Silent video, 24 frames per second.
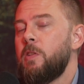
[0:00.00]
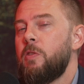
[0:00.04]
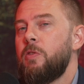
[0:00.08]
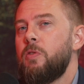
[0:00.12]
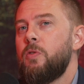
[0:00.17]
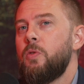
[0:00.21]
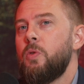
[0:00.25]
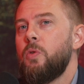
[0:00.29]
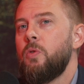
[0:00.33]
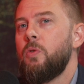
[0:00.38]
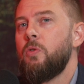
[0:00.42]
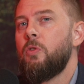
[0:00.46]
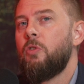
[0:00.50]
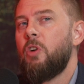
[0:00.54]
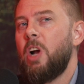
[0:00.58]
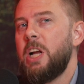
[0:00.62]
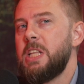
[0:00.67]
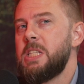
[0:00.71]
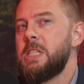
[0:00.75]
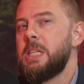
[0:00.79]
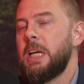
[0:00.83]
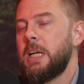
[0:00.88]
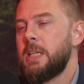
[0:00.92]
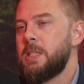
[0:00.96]
through
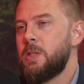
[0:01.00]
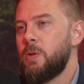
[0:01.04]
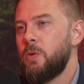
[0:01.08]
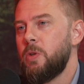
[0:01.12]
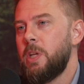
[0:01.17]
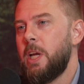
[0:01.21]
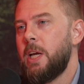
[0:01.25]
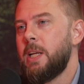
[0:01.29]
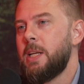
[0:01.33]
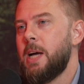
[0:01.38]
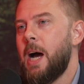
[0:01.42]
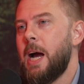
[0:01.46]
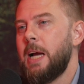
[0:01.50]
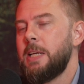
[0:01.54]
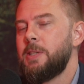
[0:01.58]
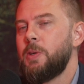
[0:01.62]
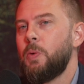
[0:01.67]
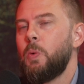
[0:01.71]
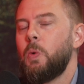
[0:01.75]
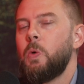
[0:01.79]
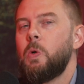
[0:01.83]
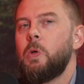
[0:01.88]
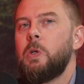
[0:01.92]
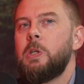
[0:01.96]
grade 6 through the end of high
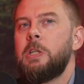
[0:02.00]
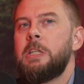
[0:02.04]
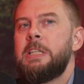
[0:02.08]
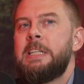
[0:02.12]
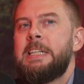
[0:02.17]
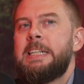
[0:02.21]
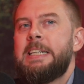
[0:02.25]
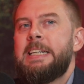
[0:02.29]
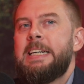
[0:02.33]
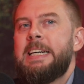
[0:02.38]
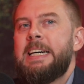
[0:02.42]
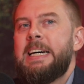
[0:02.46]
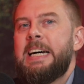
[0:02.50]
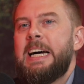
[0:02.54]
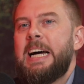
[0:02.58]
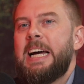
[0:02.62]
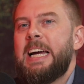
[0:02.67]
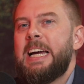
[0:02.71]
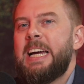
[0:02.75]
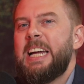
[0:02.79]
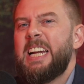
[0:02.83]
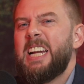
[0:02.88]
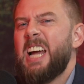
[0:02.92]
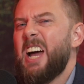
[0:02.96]
school,
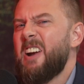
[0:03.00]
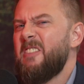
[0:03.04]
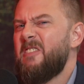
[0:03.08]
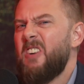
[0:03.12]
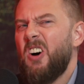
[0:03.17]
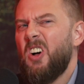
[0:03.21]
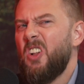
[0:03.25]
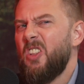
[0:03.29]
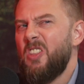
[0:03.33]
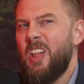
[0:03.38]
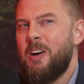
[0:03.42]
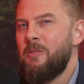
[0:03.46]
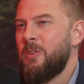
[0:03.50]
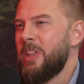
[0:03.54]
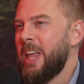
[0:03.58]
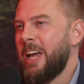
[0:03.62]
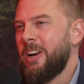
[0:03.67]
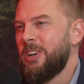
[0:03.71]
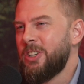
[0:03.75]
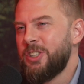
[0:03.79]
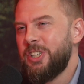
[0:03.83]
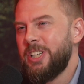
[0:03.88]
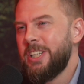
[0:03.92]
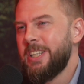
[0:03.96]
and kind of fell in love with
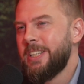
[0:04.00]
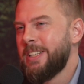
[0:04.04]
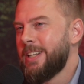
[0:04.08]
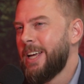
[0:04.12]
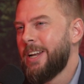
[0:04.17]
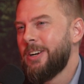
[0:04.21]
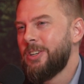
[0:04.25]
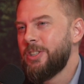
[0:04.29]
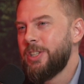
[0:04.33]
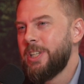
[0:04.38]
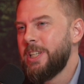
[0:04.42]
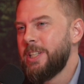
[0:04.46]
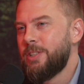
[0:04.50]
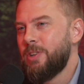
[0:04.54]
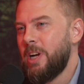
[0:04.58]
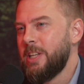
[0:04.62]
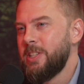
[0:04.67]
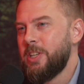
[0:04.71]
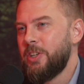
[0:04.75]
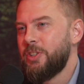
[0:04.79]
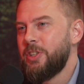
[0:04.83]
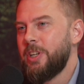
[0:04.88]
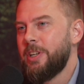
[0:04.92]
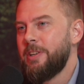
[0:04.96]
energy and energy
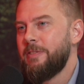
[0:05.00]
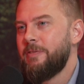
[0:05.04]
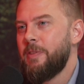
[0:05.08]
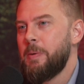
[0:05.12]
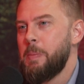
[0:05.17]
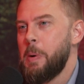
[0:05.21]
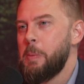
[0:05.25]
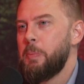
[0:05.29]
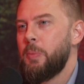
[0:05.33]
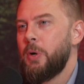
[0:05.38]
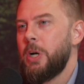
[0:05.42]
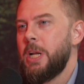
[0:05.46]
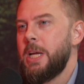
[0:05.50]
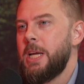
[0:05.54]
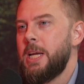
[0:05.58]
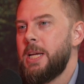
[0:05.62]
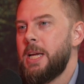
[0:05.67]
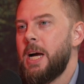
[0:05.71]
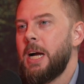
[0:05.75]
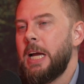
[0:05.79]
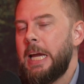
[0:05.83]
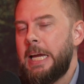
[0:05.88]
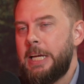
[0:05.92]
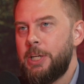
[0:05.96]
transition from a pretty
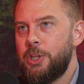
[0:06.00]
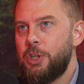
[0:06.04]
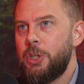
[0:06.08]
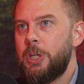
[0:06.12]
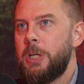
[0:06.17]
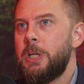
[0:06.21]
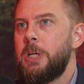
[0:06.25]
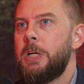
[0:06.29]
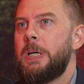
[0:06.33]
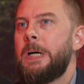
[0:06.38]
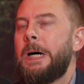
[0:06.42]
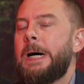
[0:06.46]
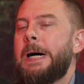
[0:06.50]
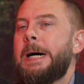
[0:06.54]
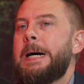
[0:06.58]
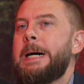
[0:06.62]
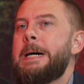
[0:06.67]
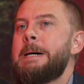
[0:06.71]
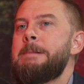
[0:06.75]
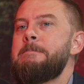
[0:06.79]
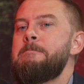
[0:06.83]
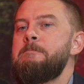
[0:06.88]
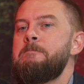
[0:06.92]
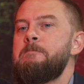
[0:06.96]
young age.
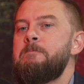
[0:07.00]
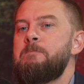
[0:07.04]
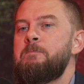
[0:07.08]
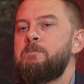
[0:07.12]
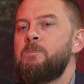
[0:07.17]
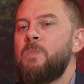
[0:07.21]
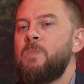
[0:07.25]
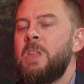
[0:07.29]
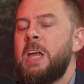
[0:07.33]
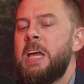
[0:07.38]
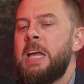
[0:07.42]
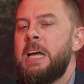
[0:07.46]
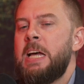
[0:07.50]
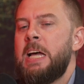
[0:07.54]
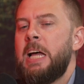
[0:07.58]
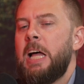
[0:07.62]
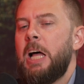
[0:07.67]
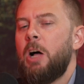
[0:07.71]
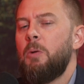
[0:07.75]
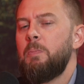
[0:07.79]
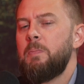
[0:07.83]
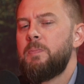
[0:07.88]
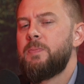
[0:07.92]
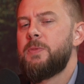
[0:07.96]

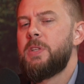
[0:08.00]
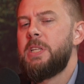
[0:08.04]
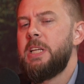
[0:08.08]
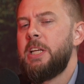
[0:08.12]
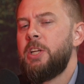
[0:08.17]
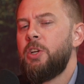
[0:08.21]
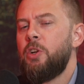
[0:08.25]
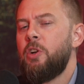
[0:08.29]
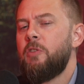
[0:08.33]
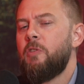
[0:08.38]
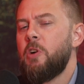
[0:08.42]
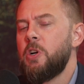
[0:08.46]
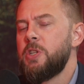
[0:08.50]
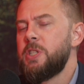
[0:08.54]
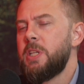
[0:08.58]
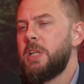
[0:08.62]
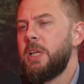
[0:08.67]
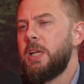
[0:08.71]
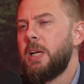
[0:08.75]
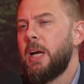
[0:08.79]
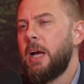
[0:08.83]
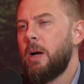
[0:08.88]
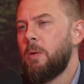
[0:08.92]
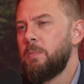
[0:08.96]
Helped in
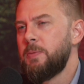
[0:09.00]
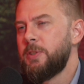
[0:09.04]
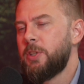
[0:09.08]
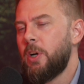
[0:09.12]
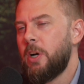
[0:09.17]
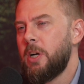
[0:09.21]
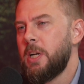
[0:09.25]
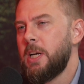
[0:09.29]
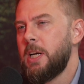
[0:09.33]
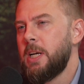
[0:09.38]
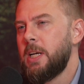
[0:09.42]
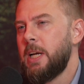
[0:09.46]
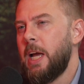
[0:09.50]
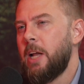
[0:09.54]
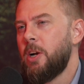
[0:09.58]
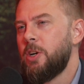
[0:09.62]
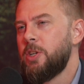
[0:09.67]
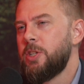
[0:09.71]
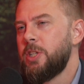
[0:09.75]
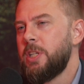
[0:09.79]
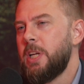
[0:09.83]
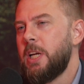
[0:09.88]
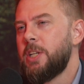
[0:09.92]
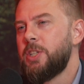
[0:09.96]
university. I helped start an
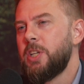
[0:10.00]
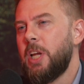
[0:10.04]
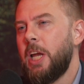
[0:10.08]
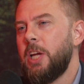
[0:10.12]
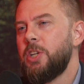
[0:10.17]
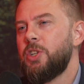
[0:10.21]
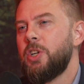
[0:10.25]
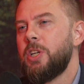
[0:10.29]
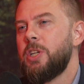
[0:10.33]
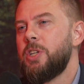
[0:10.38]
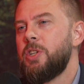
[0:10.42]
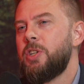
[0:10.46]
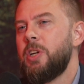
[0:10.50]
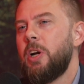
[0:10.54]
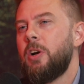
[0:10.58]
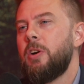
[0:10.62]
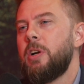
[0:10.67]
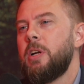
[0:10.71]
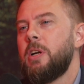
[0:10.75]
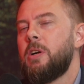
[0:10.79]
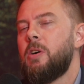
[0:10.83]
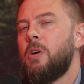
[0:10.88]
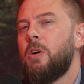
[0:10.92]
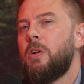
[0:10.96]
energy education
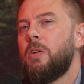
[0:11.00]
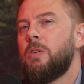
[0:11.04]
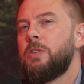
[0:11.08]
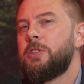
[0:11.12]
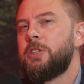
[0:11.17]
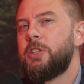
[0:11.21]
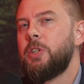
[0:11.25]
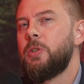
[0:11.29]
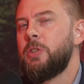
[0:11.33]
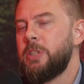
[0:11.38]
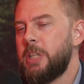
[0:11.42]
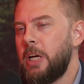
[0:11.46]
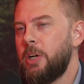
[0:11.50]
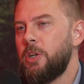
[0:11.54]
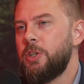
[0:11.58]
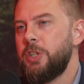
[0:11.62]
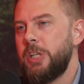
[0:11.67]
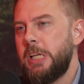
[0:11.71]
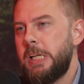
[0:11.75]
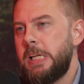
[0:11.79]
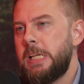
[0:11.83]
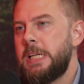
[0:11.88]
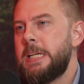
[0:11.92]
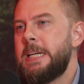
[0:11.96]
charity called Student
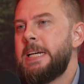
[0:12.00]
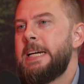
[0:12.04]
Energy,